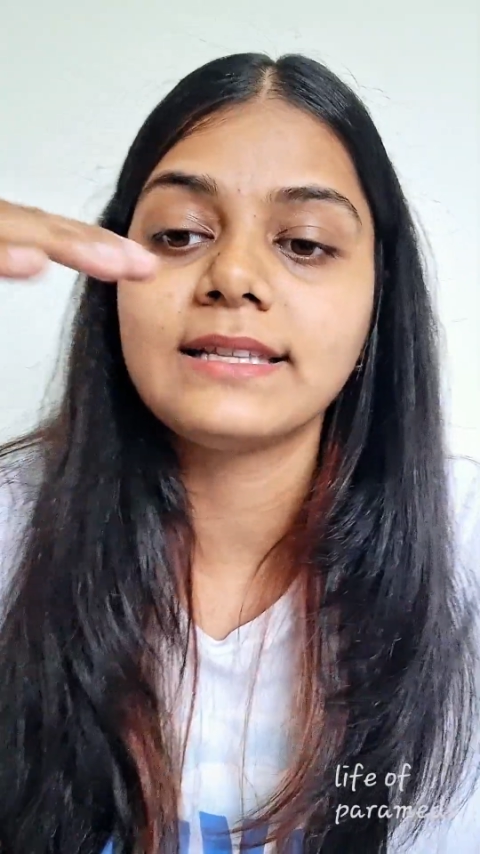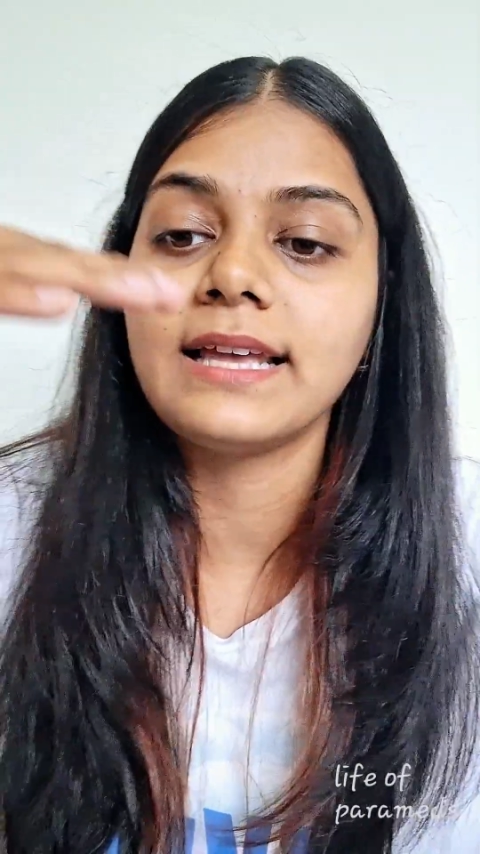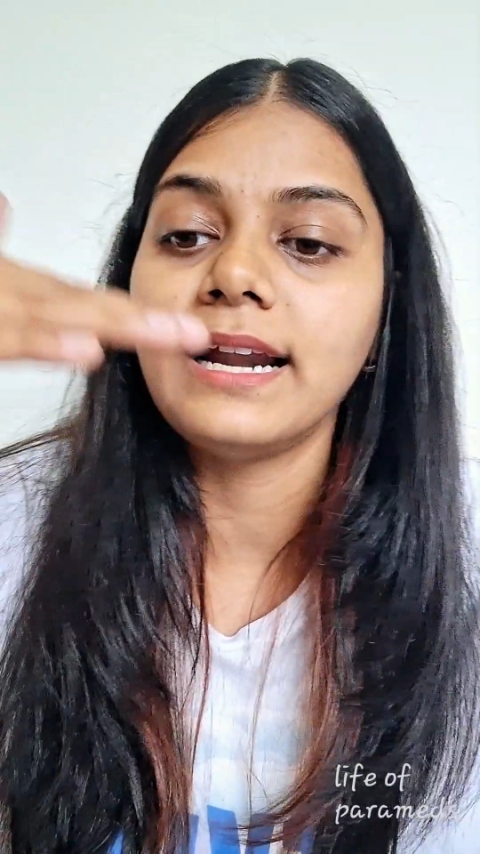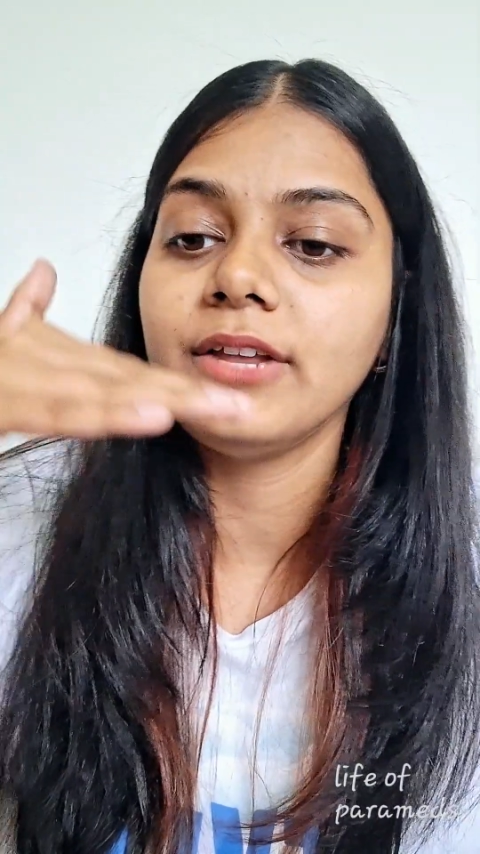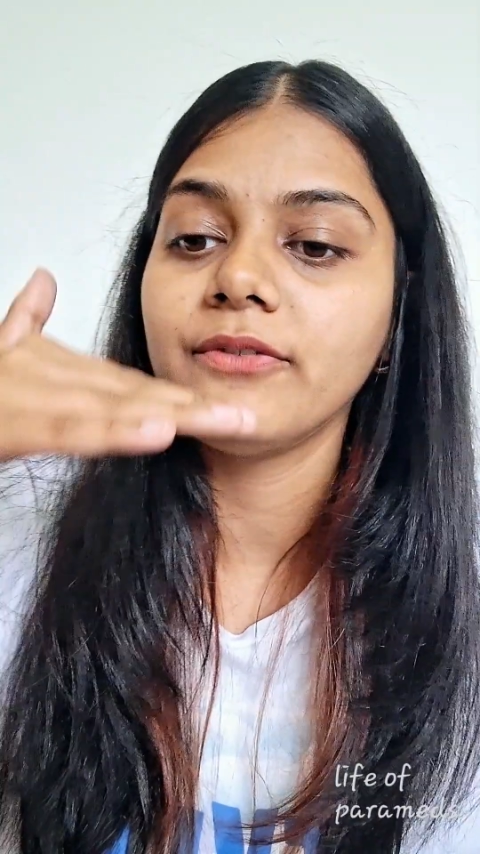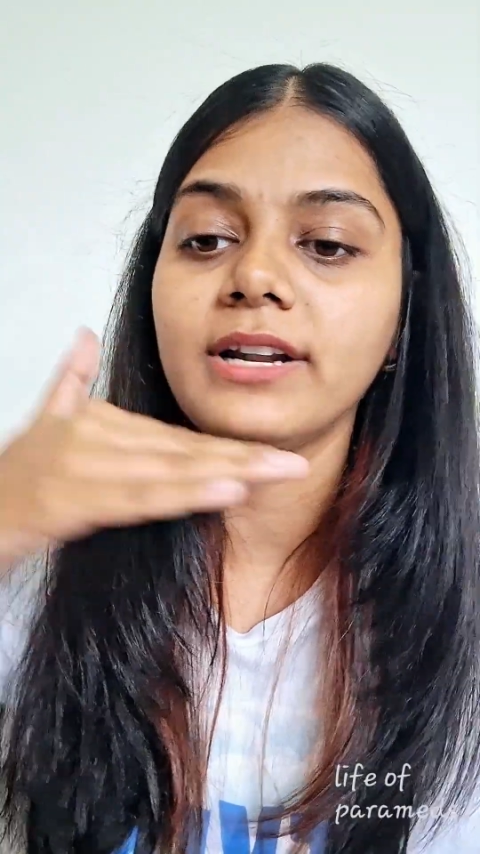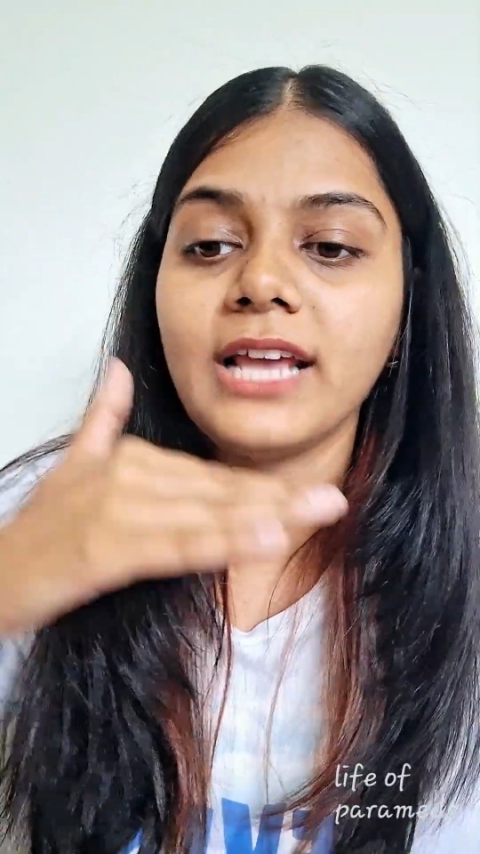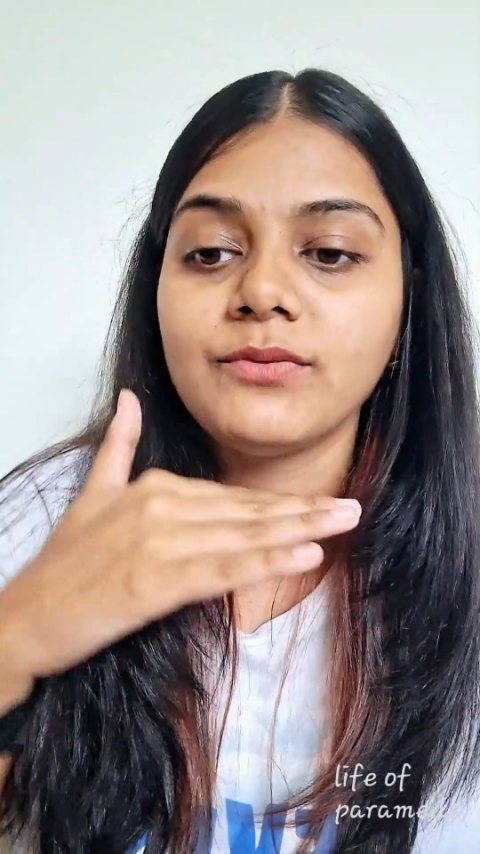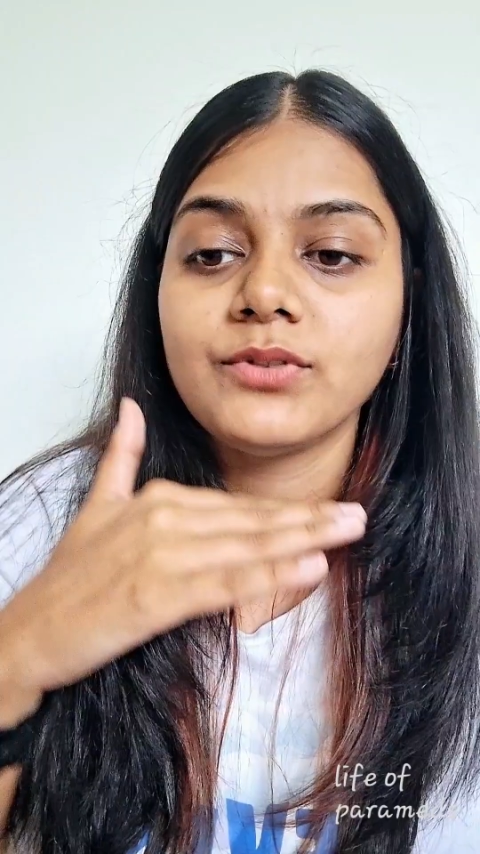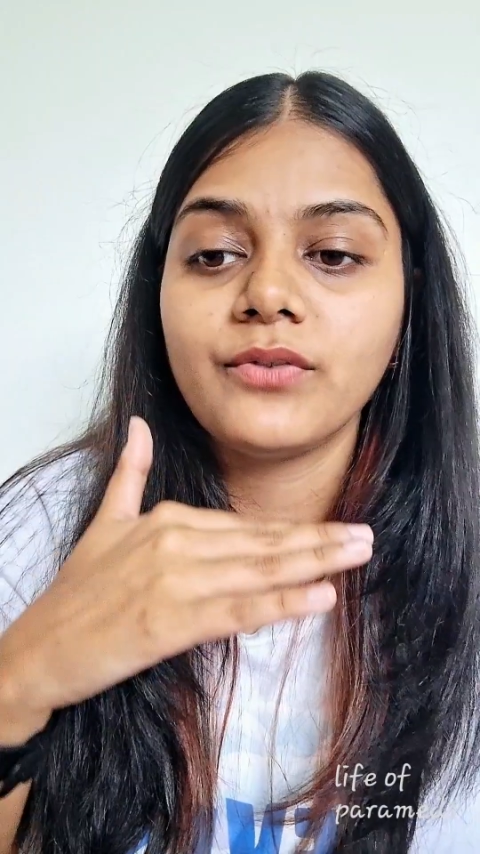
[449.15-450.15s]
there are different
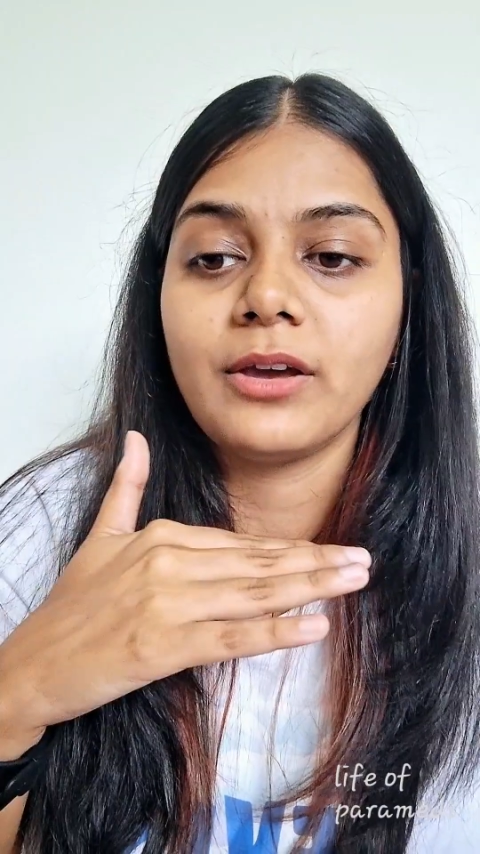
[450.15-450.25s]
types of